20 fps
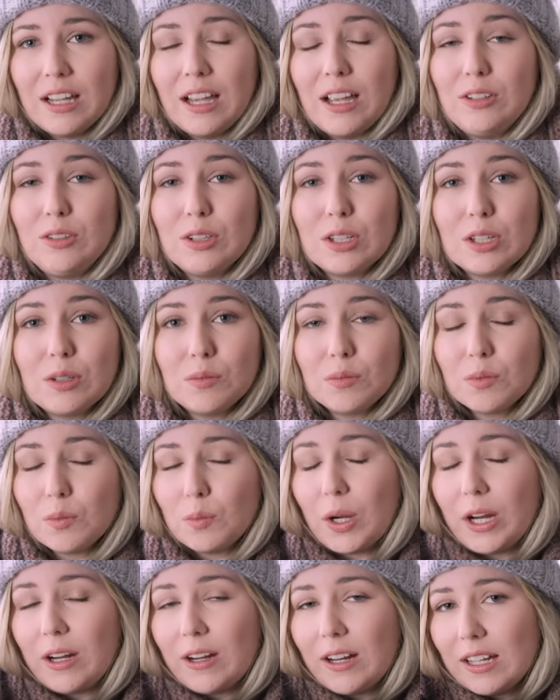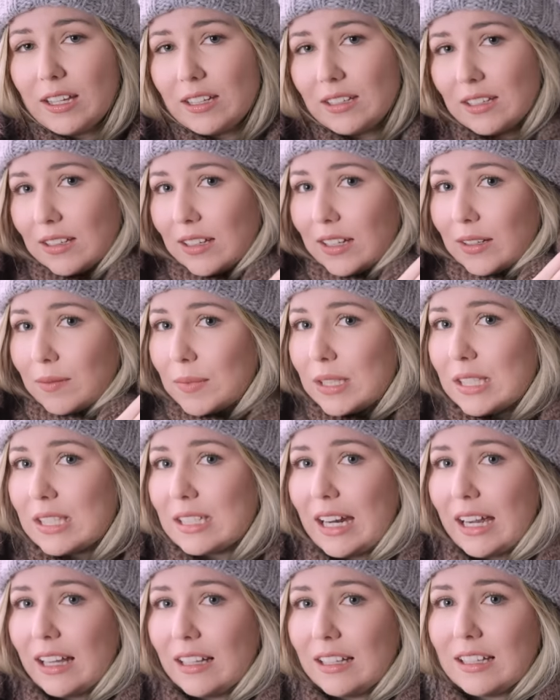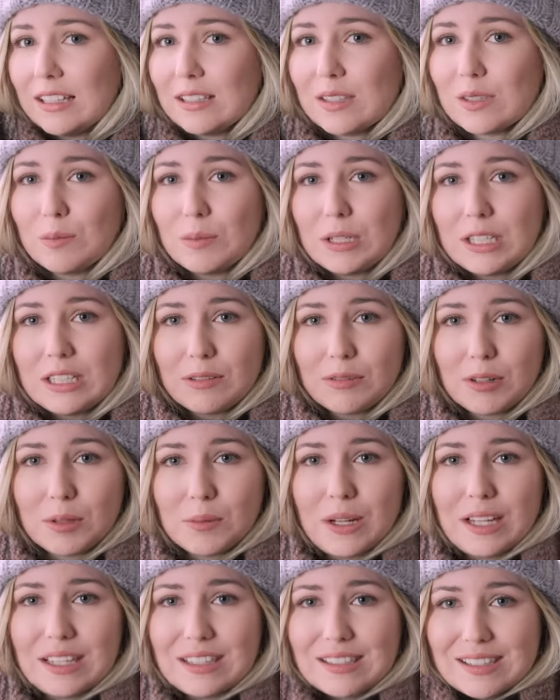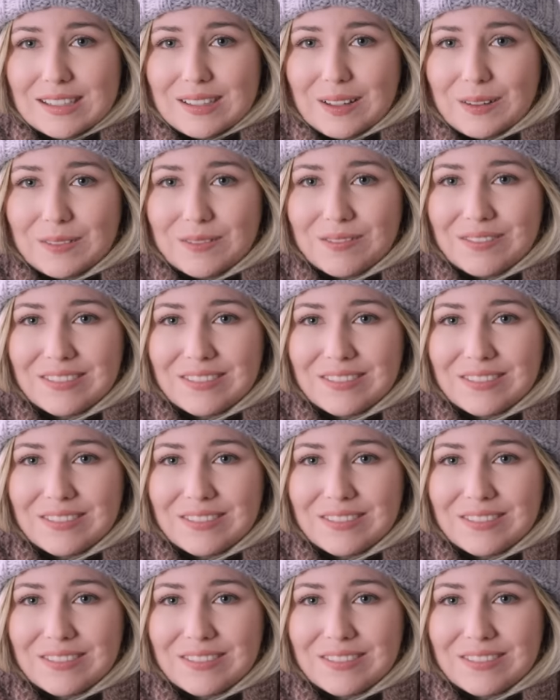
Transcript: and you can wear it um, and style it in so many different ways. So,